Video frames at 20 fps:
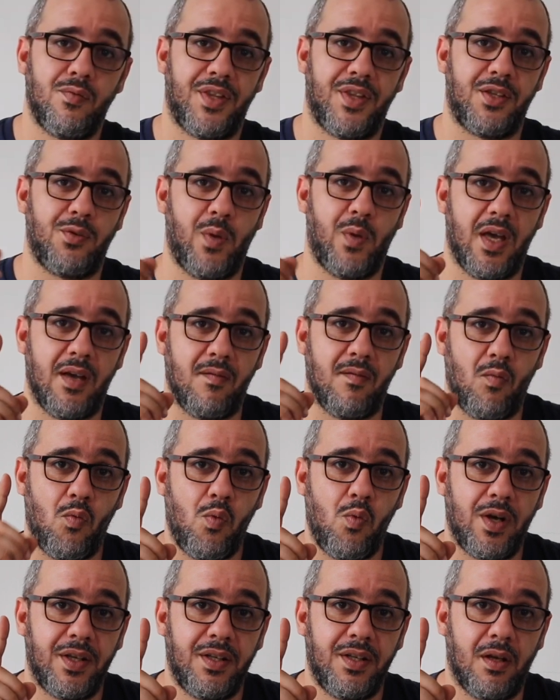that we have
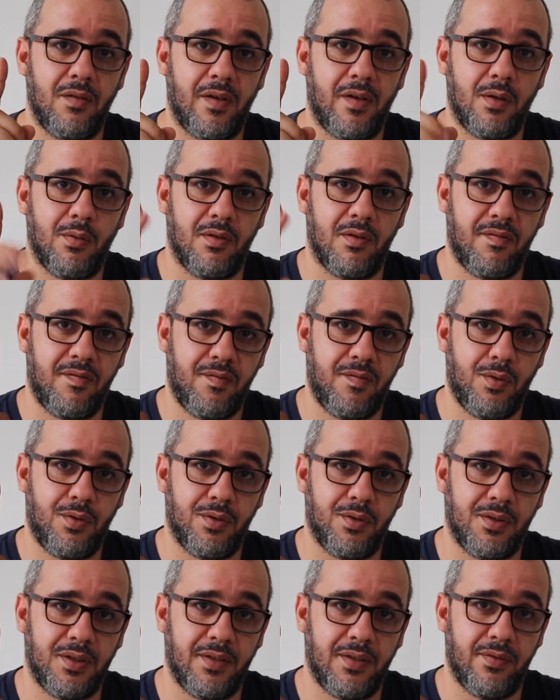one of our
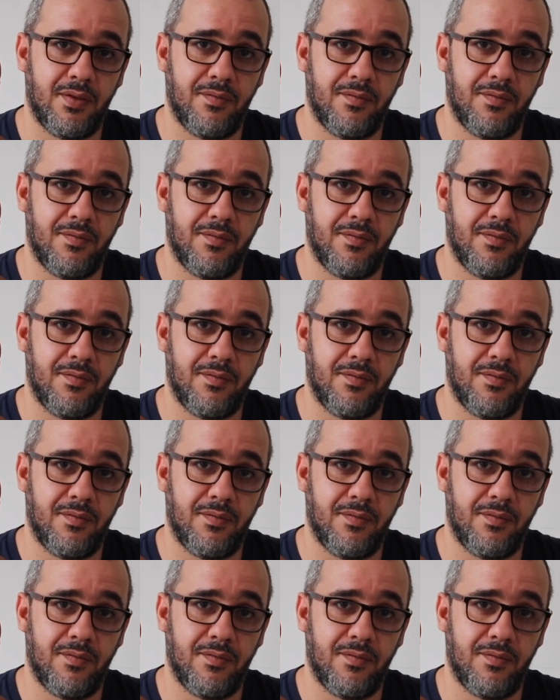4 different